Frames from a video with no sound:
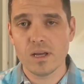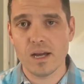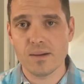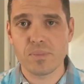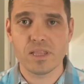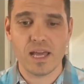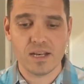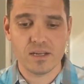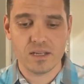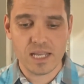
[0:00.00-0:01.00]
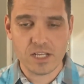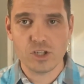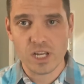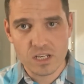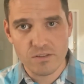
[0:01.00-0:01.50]
uh, but then
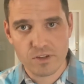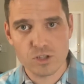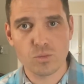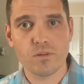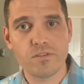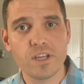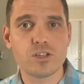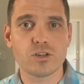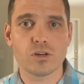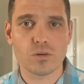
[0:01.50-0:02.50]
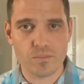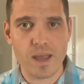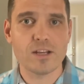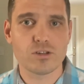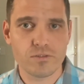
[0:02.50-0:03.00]
each individual feature or
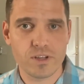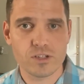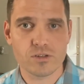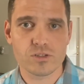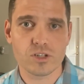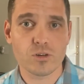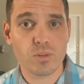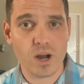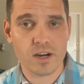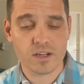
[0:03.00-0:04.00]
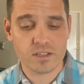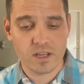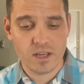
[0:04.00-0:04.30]
major features in your product,